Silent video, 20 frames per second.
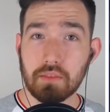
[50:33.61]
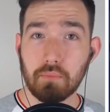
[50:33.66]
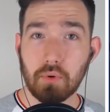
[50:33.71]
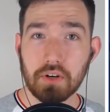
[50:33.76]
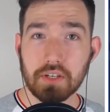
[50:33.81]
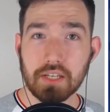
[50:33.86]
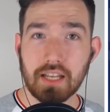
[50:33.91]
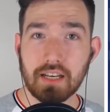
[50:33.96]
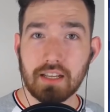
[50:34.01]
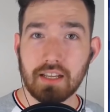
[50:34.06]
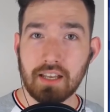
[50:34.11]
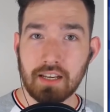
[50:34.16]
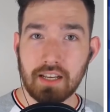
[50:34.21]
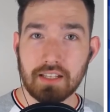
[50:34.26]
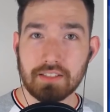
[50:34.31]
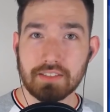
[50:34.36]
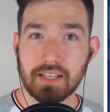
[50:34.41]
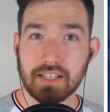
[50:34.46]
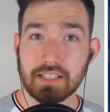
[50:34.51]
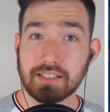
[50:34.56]
with more data
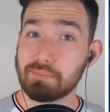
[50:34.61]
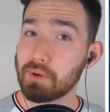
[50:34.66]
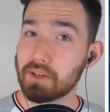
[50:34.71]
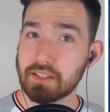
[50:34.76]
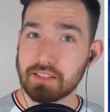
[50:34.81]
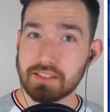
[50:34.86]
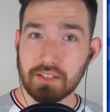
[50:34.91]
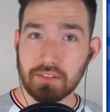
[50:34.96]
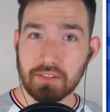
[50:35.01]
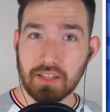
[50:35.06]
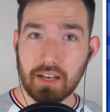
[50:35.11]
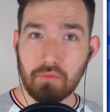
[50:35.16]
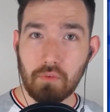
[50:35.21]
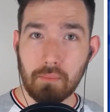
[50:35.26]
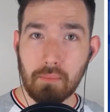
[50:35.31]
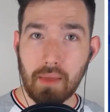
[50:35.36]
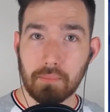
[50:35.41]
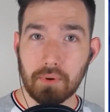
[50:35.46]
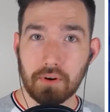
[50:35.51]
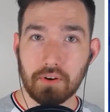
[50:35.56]
and insights, but until then,
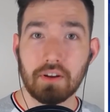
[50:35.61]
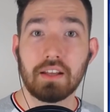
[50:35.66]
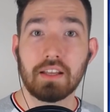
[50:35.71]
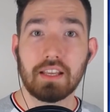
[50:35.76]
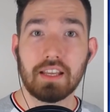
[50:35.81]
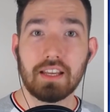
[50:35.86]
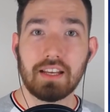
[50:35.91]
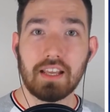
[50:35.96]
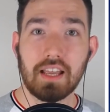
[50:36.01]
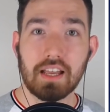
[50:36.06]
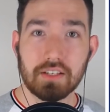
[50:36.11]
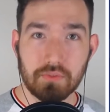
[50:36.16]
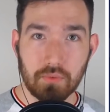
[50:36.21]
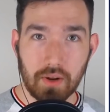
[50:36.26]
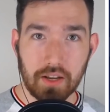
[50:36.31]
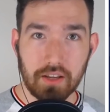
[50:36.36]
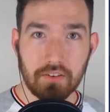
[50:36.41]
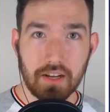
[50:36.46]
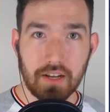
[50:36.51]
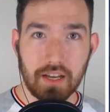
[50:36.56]
remember,
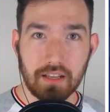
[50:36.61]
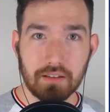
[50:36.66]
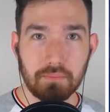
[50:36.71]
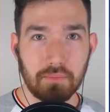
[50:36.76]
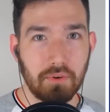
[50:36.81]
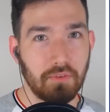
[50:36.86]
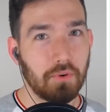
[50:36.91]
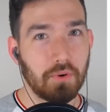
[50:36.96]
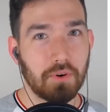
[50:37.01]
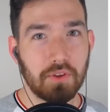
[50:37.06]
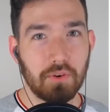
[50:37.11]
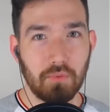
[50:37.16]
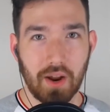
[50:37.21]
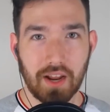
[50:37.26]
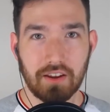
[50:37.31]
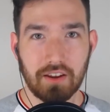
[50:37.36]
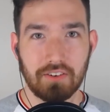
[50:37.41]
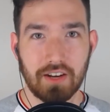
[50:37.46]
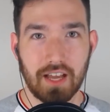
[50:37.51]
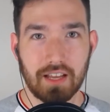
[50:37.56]
EDHREC your deck before you
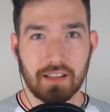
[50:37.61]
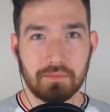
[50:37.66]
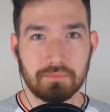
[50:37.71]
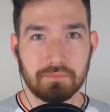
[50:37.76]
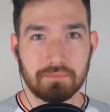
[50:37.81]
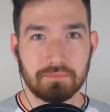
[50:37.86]
wreck your deck.